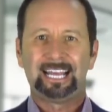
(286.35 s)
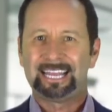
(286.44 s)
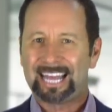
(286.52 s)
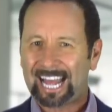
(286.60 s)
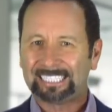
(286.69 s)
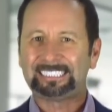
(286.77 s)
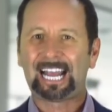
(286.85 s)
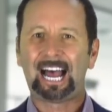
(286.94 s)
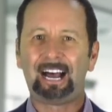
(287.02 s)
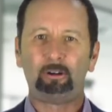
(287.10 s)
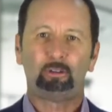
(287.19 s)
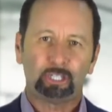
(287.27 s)
That's
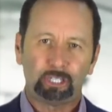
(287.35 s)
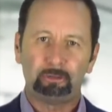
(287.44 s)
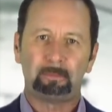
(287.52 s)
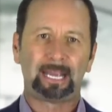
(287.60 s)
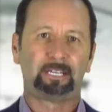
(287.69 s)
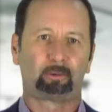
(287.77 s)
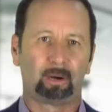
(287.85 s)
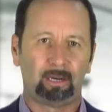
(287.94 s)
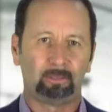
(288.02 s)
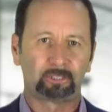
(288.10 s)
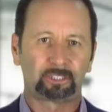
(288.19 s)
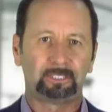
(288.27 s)
how you make
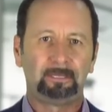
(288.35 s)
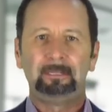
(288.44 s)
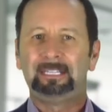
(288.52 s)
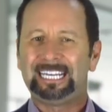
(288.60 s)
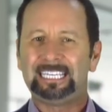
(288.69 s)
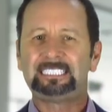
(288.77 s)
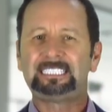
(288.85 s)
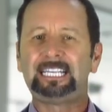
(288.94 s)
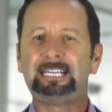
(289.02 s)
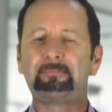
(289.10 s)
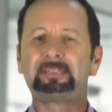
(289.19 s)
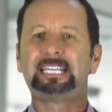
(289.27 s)
gross. His
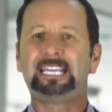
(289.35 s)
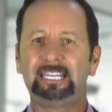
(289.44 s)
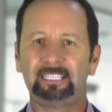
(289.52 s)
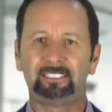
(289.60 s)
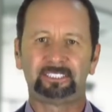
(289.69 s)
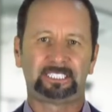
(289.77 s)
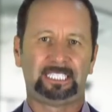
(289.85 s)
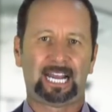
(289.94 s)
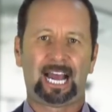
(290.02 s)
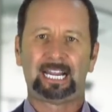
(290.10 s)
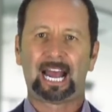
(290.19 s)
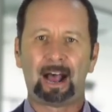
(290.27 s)
team kills it
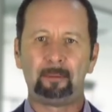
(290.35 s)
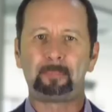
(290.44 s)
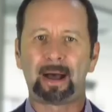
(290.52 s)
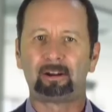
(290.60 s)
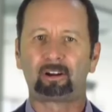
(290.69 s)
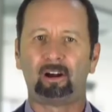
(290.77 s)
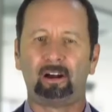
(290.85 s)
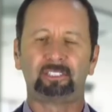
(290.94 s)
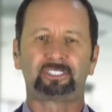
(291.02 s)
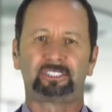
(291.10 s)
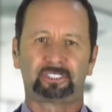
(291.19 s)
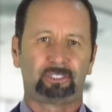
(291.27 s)
on outbound
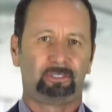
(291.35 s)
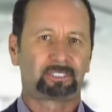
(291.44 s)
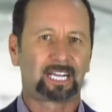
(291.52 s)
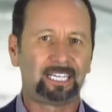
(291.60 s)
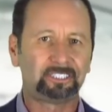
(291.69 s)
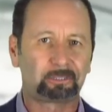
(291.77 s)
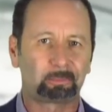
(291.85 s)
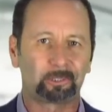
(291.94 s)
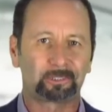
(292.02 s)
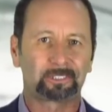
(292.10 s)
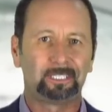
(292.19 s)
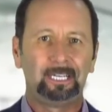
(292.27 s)
calls to sold
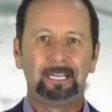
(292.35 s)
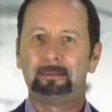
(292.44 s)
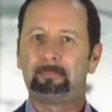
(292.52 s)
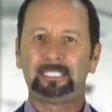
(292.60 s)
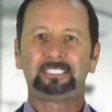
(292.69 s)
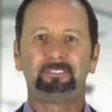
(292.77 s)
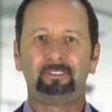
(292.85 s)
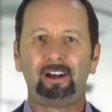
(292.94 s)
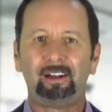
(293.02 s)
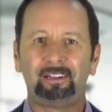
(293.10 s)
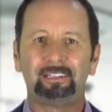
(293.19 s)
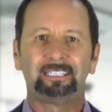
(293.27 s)
customers. Best of
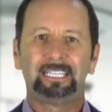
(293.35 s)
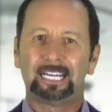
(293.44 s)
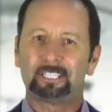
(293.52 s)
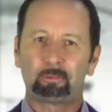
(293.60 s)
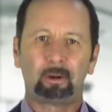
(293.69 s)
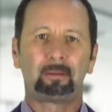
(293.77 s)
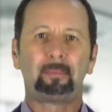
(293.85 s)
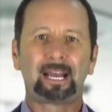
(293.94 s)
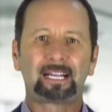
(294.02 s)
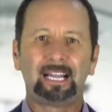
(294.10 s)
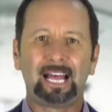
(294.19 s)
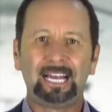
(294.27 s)
all, as one of my
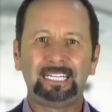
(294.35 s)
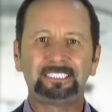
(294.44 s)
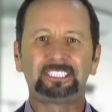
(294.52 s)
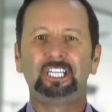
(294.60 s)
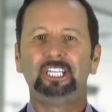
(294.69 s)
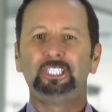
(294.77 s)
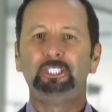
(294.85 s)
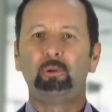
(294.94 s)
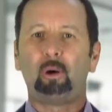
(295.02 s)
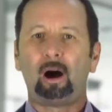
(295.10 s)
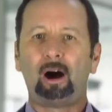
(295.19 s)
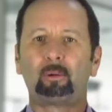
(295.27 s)
clients,
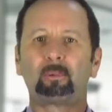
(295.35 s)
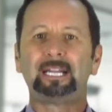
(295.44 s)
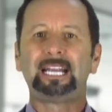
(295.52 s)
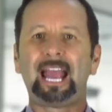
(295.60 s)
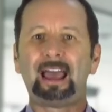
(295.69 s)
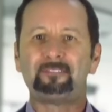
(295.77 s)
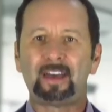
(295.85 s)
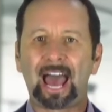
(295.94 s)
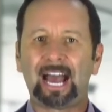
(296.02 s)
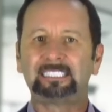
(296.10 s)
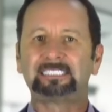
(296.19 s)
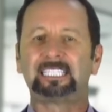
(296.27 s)
you already have
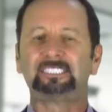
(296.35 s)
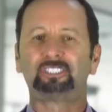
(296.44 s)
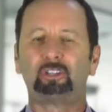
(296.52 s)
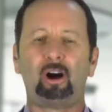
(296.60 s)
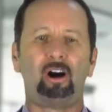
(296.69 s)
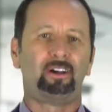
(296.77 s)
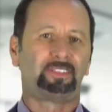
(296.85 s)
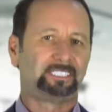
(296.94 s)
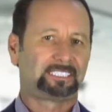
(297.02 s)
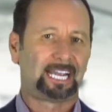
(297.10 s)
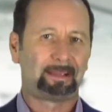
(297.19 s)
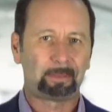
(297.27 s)
access to all the
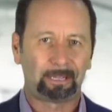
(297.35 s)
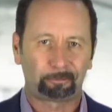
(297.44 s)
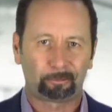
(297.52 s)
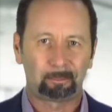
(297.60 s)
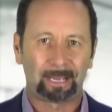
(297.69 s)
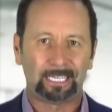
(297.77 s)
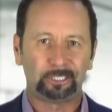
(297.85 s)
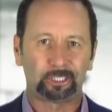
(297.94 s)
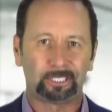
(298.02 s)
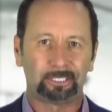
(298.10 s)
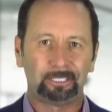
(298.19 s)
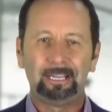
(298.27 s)
same
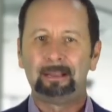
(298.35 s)
information.